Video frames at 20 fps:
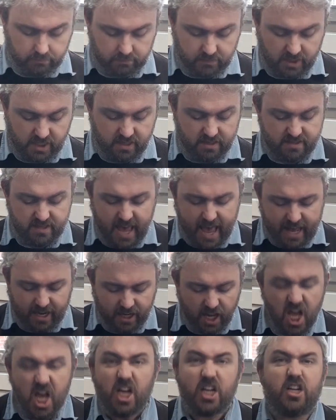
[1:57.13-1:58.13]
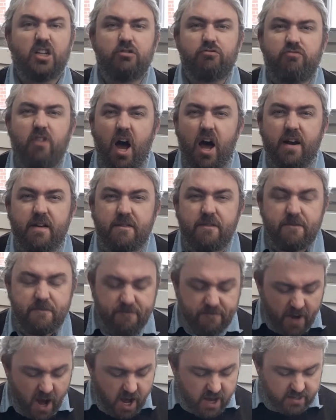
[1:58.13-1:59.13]
Gazelle could run
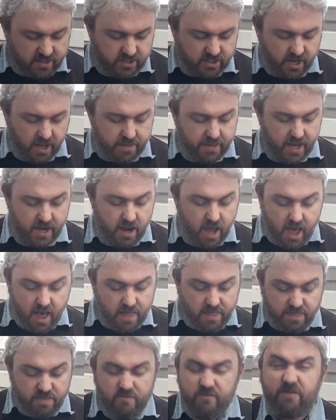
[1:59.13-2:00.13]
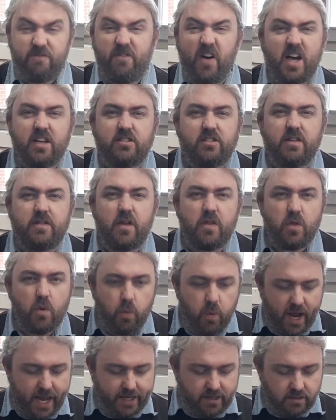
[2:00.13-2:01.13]
faster than the
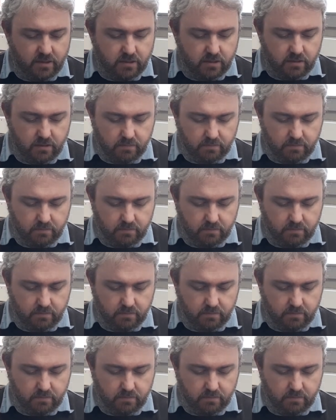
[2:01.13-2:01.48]
wind.